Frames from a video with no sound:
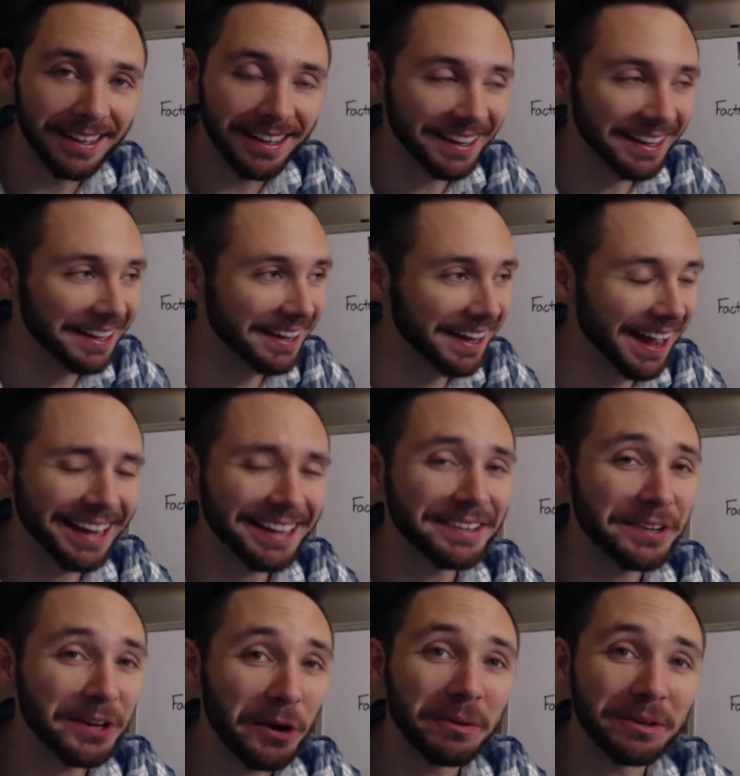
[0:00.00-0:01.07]
and I
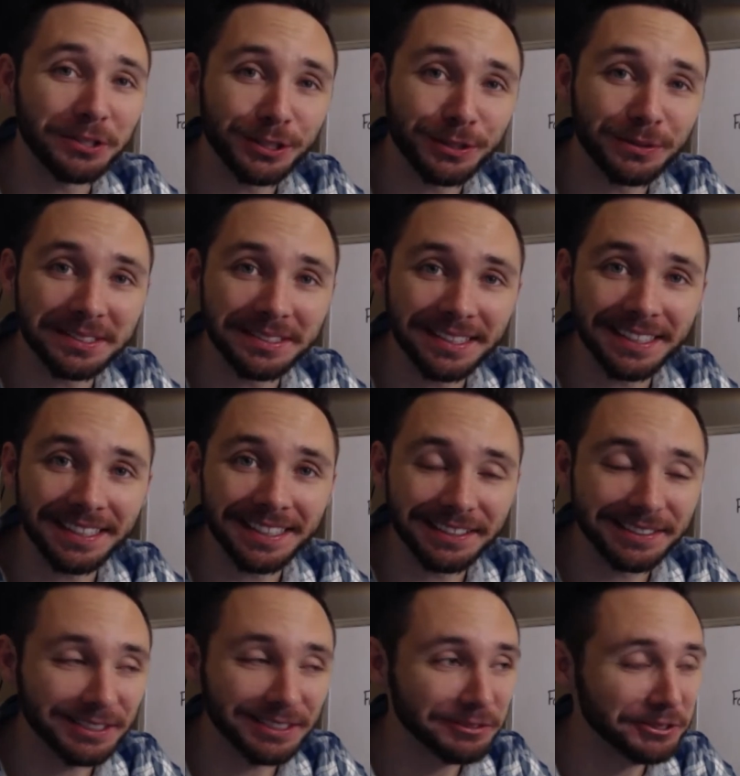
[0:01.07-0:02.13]
know what she was thinking.
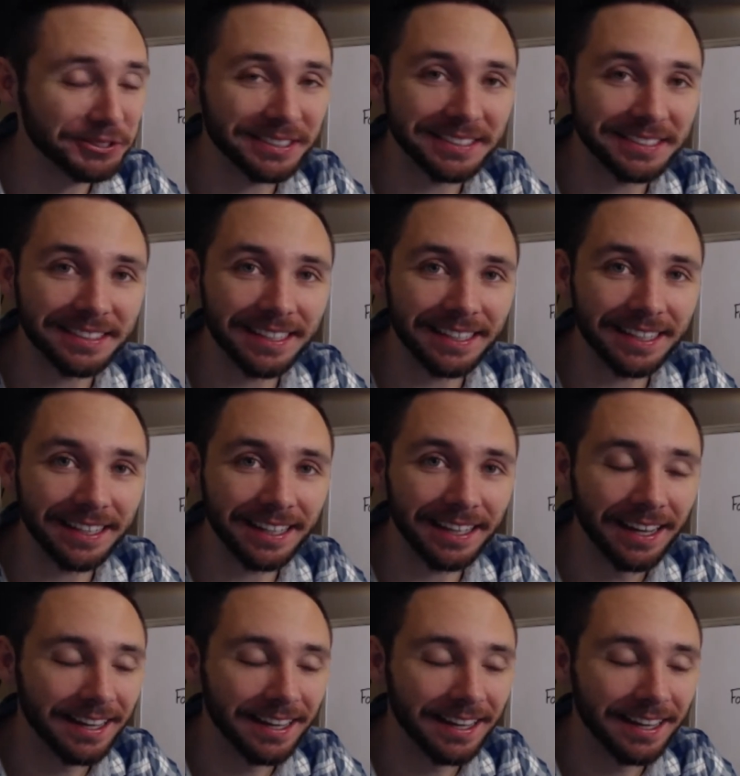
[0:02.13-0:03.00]
She was just thinking,